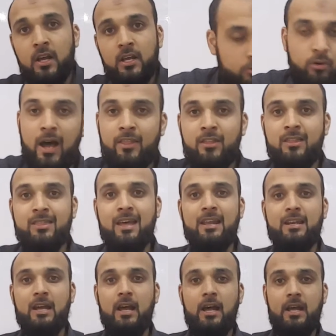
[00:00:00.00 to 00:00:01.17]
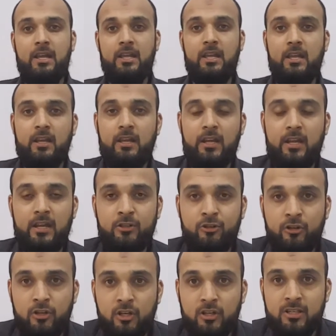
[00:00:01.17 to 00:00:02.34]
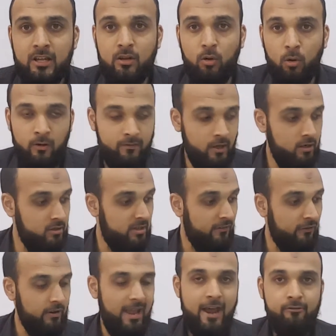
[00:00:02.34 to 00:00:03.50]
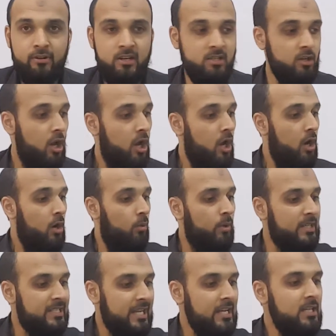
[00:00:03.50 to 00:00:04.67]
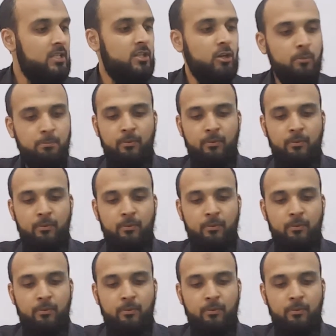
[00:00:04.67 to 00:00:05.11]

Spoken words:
Rather than introducing all of those different errors, we tend to